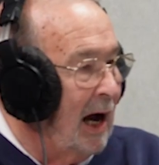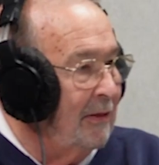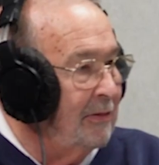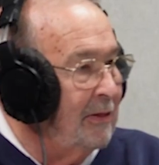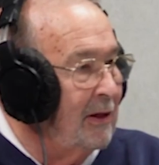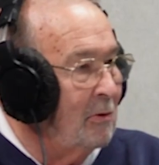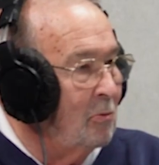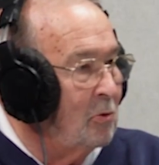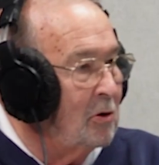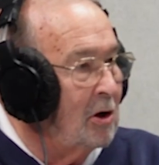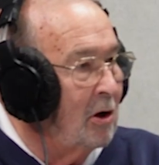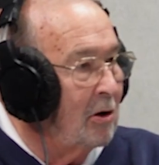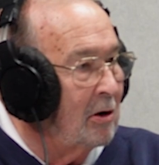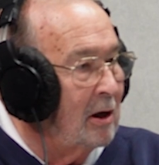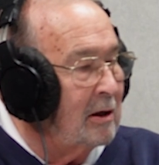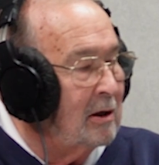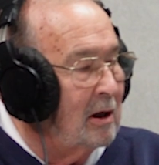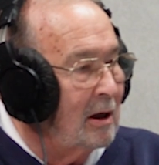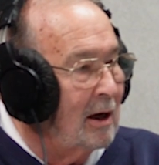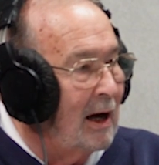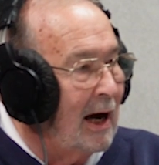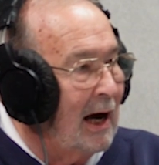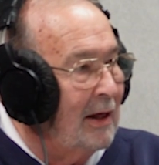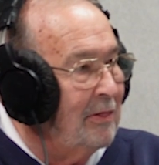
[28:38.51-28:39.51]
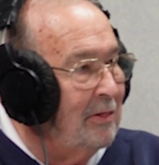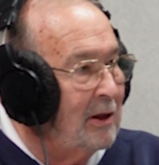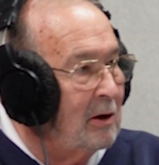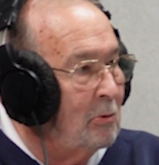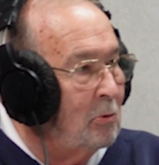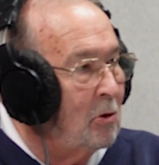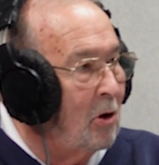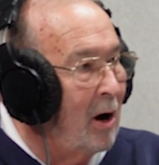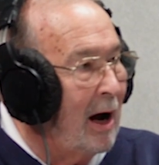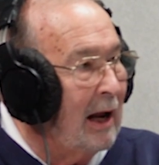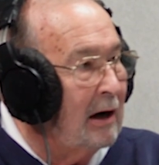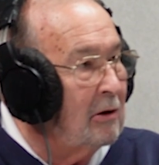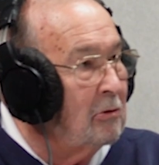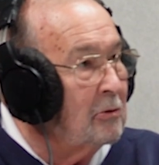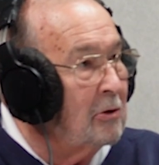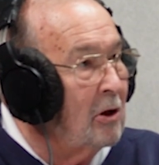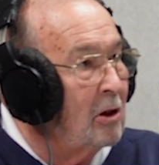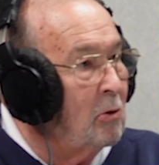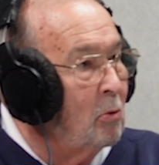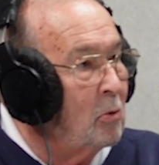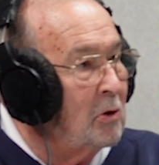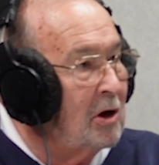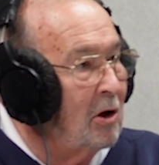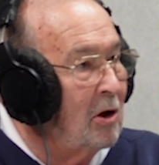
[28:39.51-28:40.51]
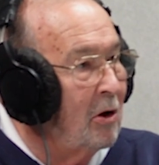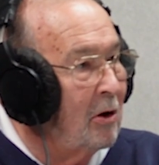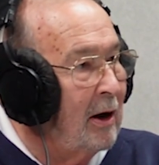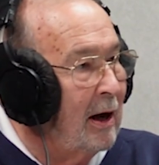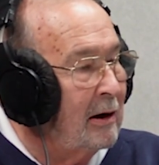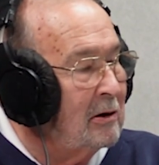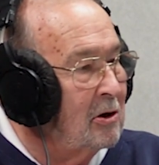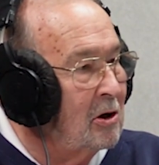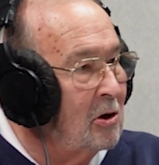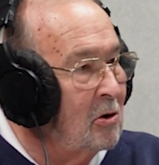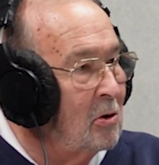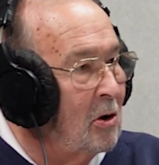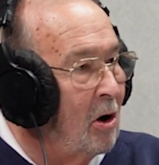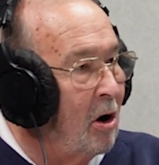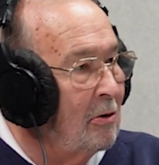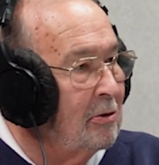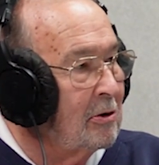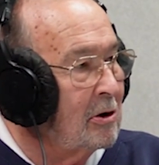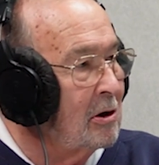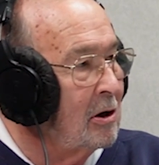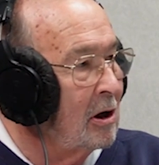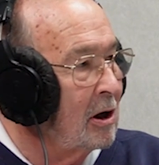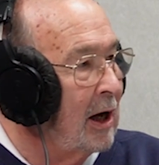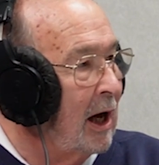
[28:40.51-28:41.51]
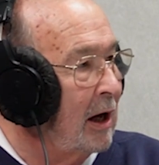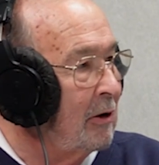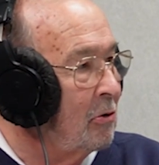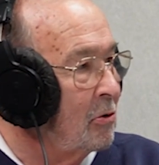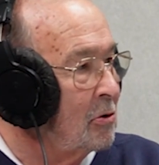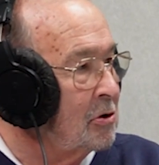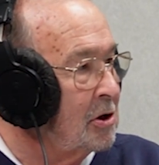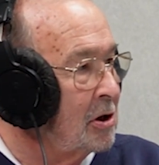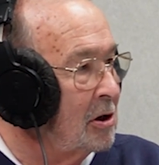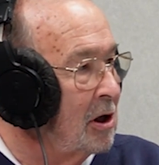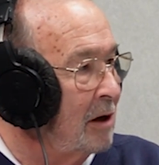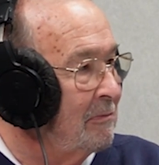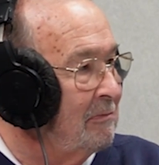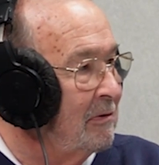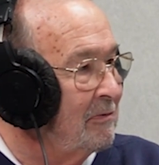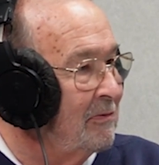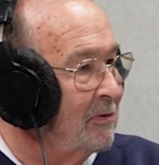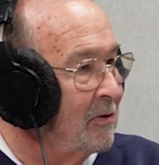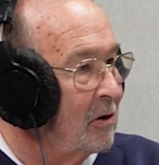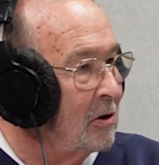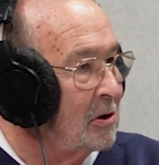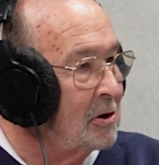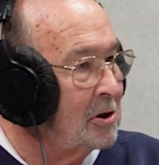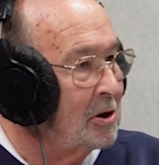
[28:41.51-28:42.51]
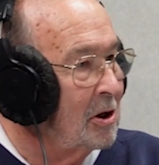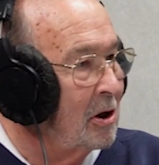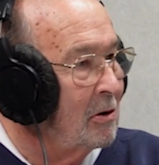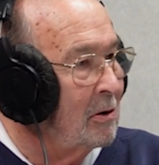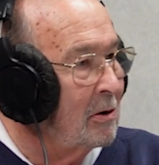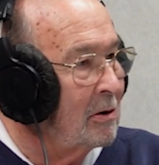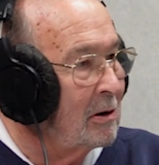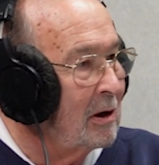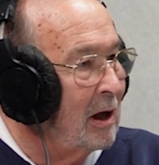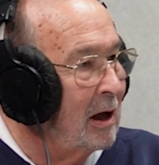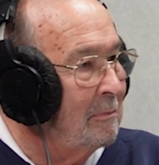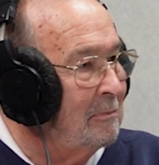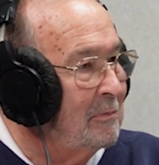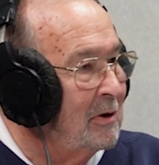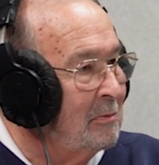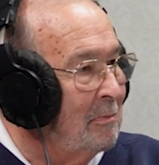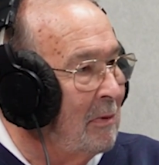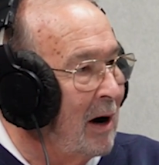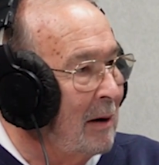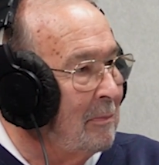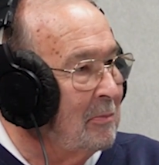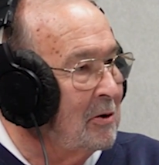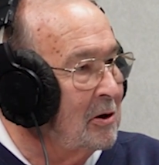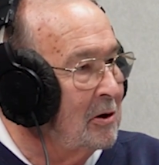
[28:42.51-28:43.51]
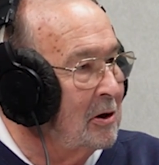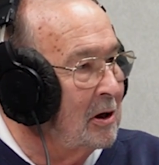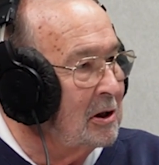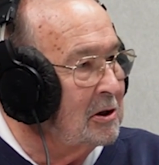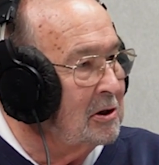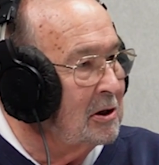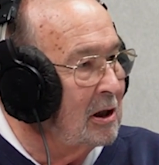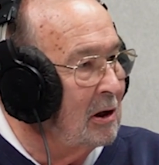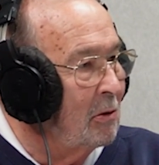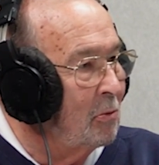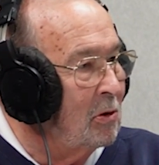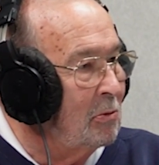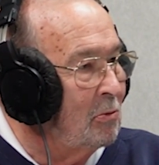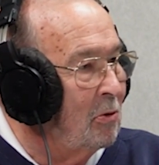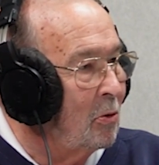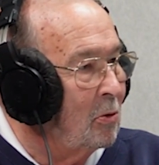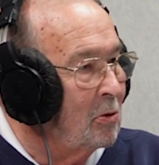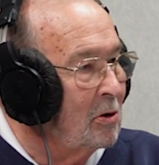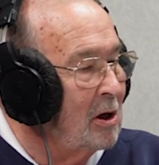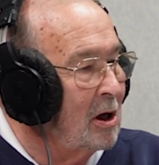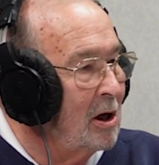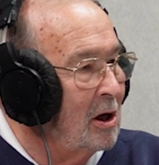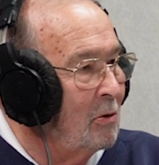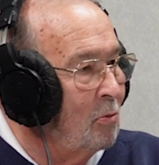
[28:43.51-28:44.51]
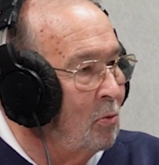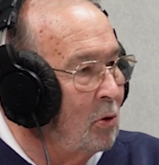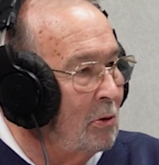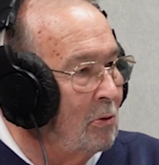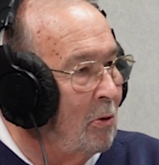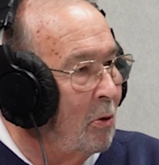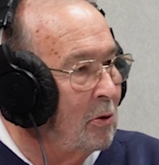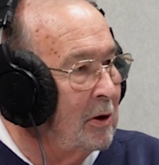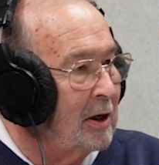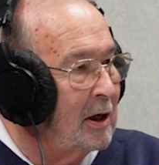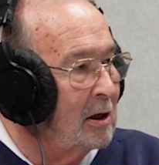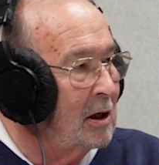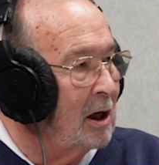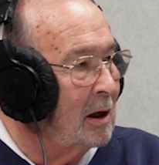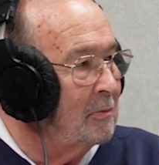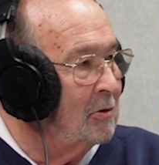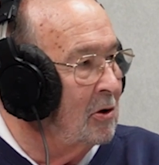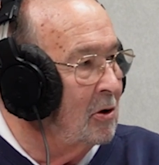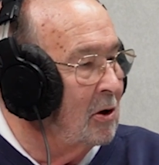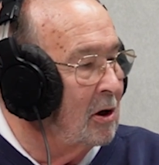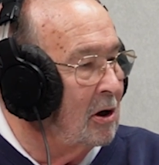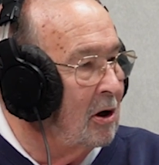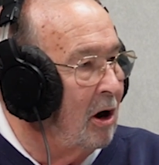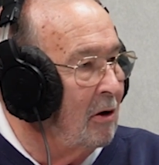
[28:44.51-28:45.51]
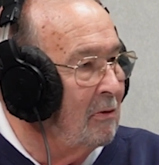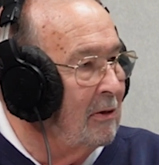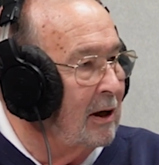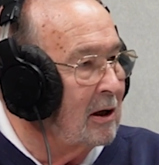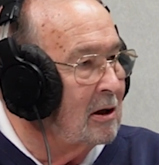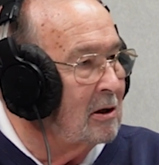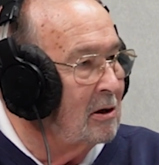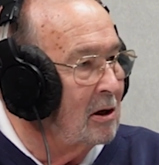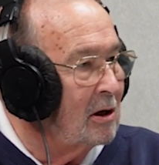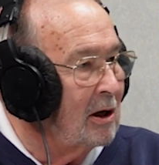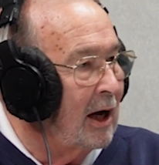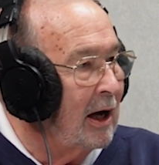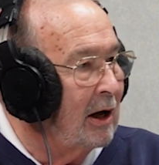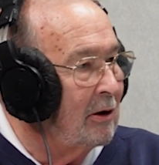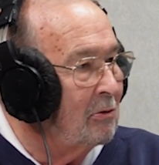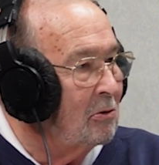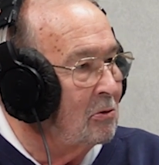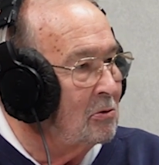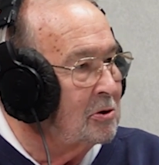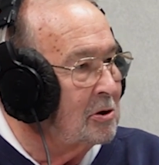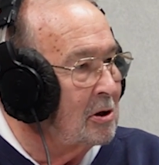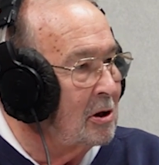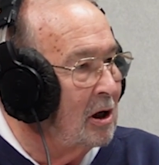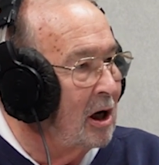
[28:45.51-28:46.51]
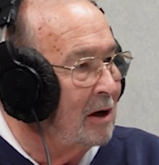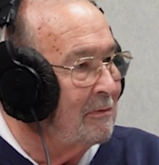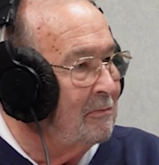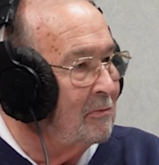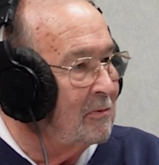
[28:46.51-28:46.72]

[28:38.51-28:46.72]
I think we're gonna. Yeah, I think we. I don't know that we're gonna do all the collateral stuff at first, though. That'd be my prediction that we won't. We won't end up doing all that collateral stuff.